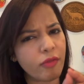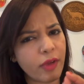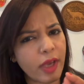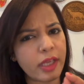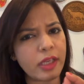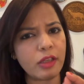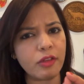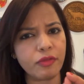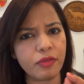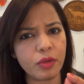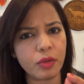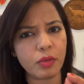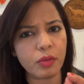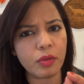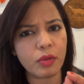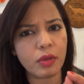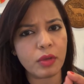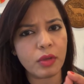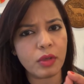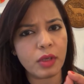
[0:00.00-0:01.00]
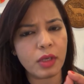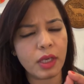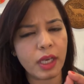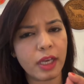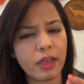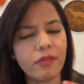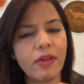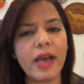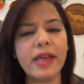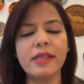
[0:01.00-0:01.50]
Very few.
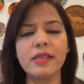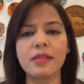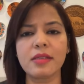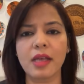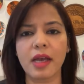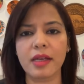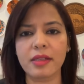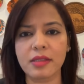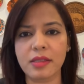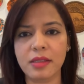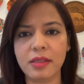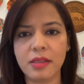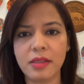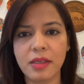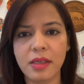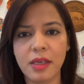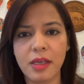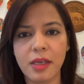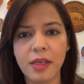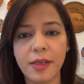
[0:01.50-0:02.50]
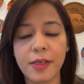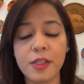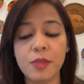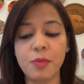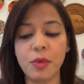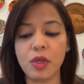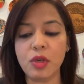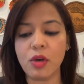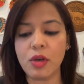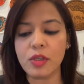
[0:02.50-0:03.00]
And why is that? It's
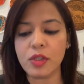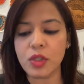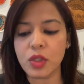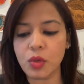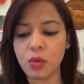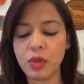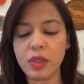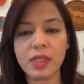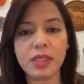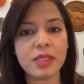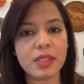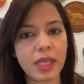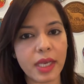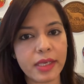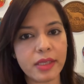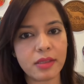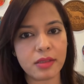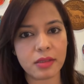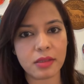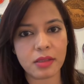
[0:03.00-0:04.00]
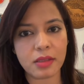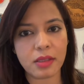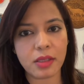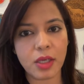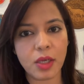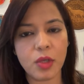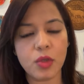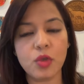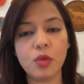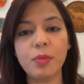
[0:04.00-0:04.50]
because you decided
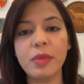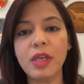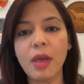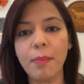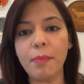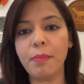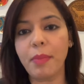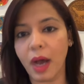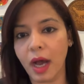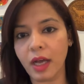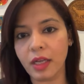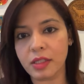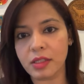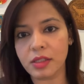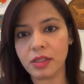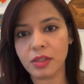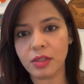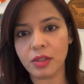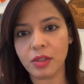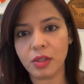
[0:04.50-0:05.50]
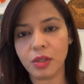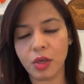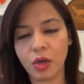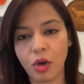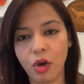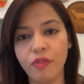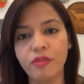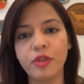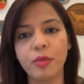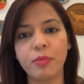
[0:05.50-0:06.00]
to be a part
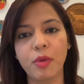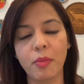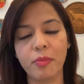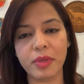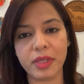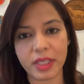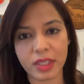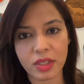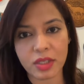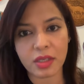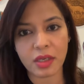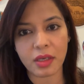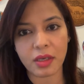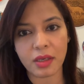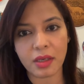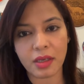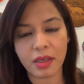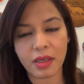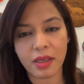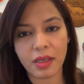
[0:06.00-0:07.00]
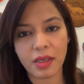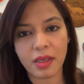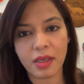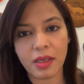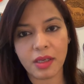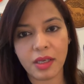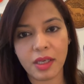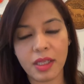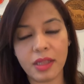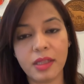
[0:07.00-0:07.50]
of the population.
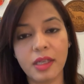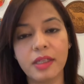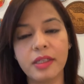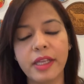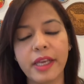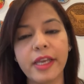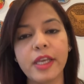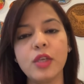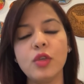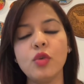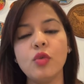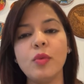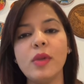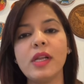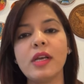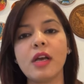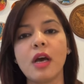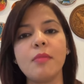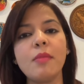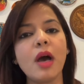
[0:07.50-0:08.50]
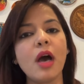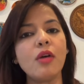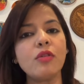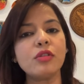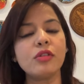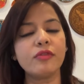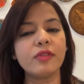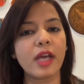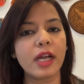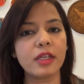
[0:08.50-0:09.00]
The day you will come
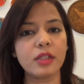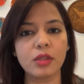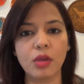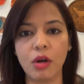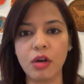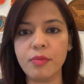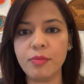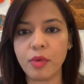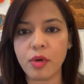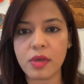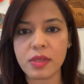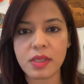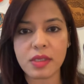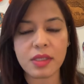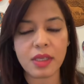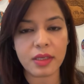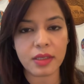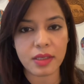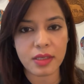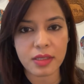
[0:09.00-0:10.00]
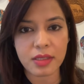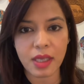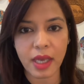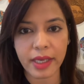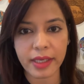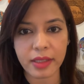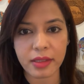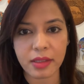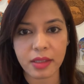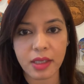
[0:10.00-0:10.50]
out of that thought process and
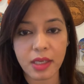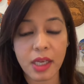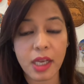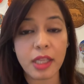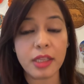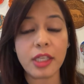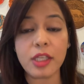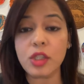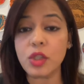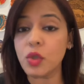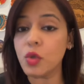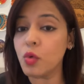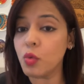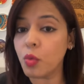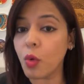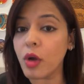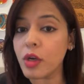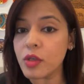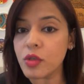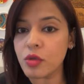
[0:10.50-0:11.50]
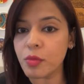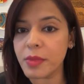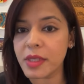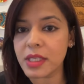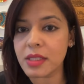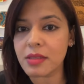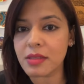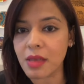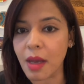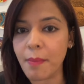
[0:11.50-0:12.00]
decide that you want to be
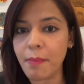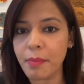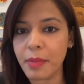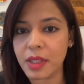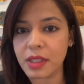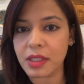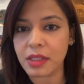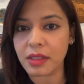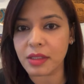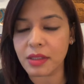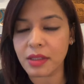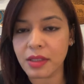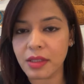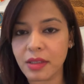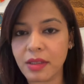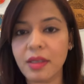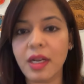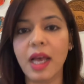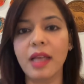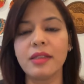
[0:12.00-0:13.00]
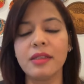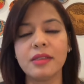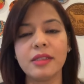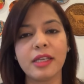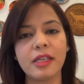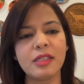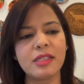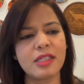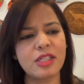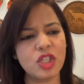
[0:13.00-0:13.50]
somebody rather
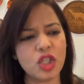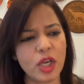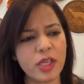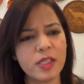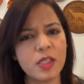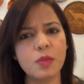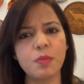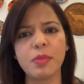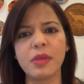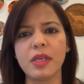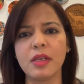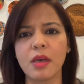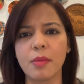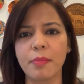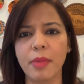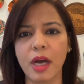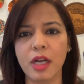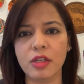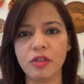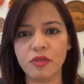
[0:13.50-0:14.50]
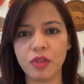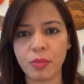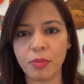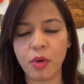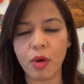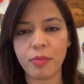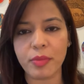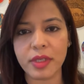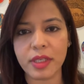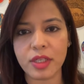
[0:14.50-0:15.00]
than just being a part of the
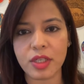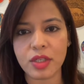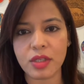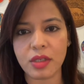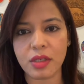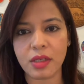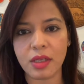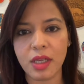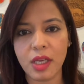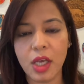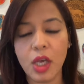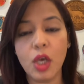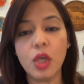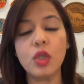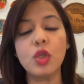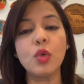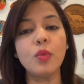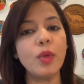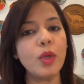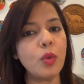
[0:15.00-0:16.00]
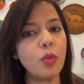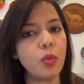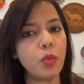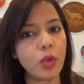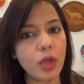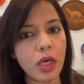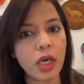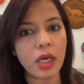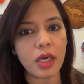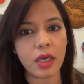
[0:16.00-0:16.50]
population, you will
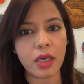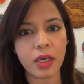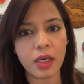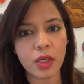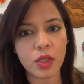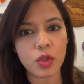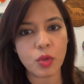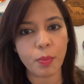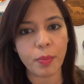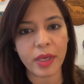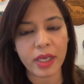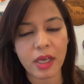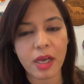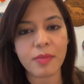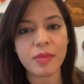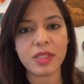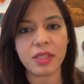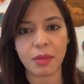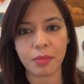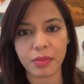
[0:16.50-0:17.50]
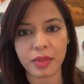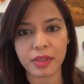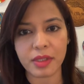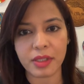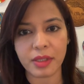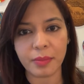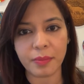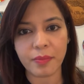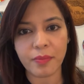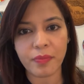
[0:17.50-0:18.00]
work to become
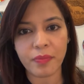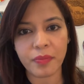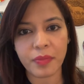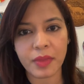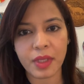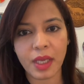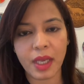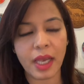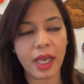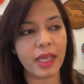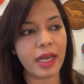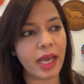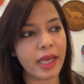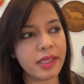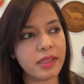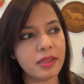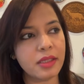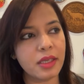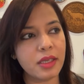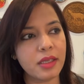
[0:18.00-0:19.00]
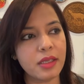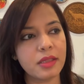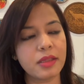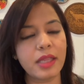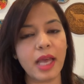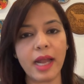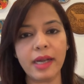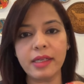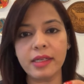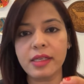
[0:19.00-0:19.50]
somebody. And I
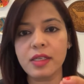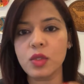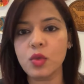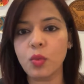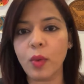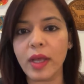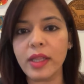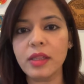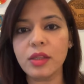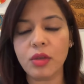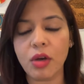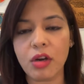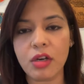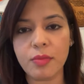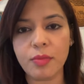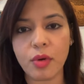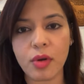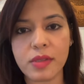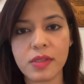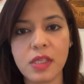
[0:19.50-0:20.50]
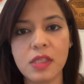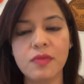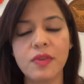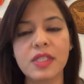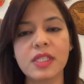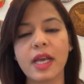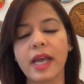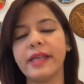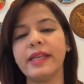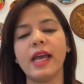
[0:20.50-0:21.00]
think that is one thought process
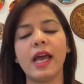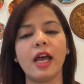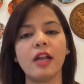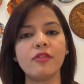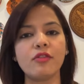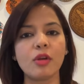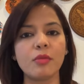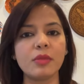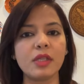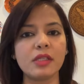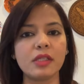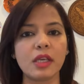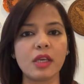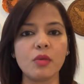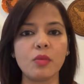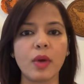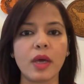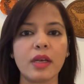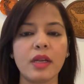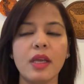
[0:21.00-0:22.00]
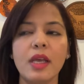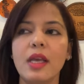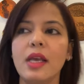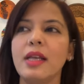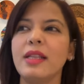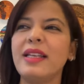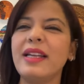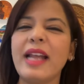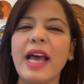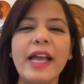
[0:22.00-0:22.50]
which I had from the day one,
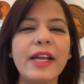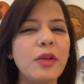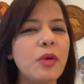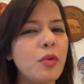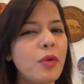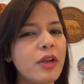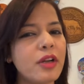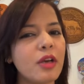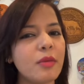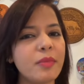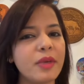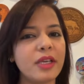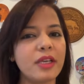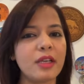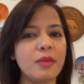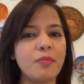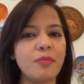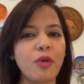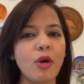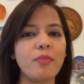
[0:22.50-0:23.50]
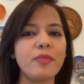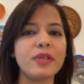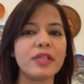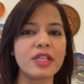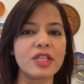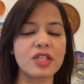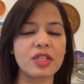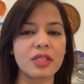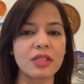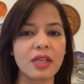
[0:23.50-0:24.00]
that I don't want to be in
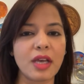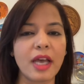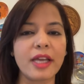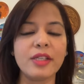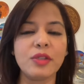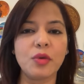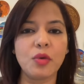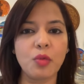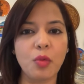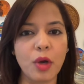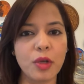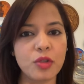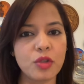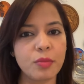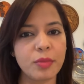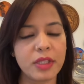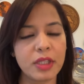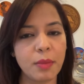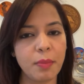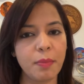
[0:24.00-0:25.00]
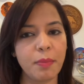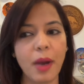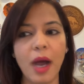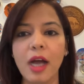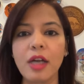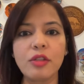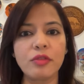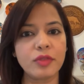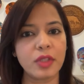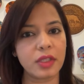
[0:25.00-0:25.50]
population. I don't want to be the
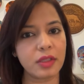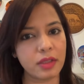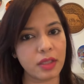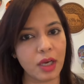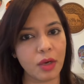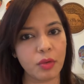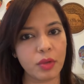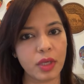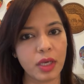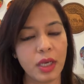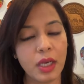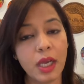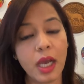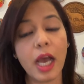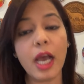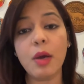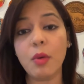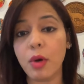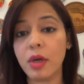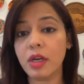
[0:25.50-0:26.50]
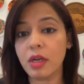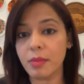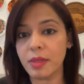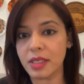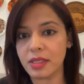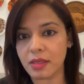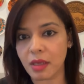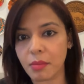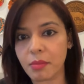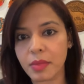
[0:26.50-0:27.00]
part of the crowd. I want to
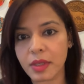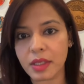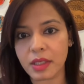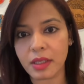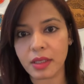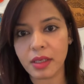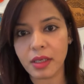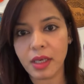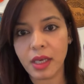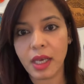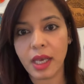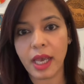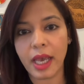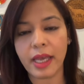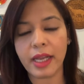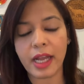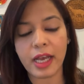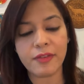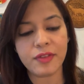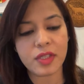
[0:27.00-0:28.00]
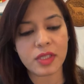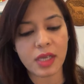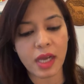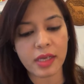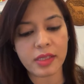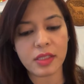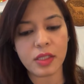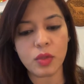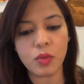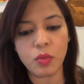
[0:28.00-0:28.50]
be somebody. And I've
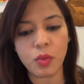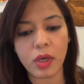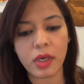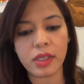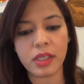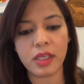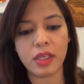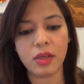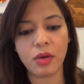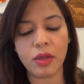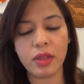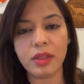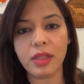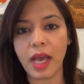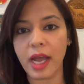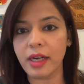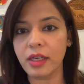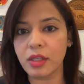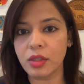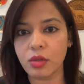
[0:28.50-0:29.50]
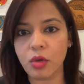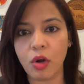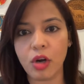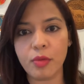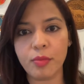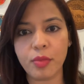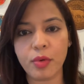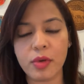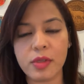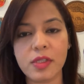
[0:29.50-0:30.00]
started working on that
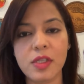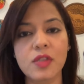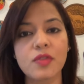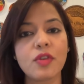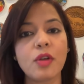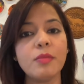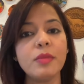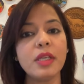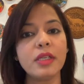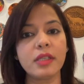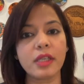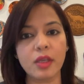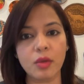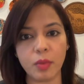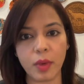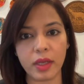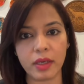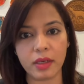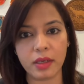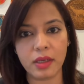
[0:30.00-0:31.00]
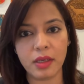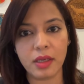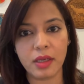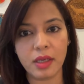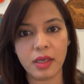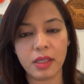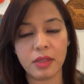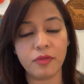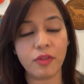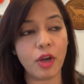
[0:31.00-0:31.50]
thought process from the day one.
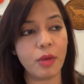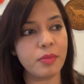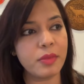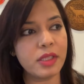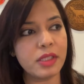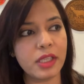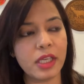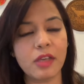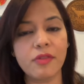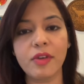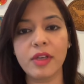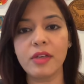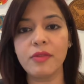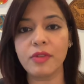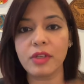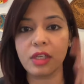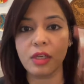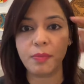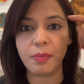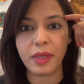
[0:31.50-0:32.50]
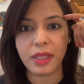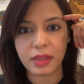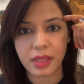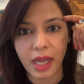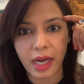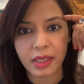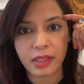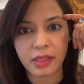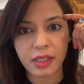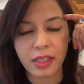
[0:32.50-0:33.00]
From the day one, keeping
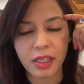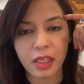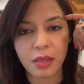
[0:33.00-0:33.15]
that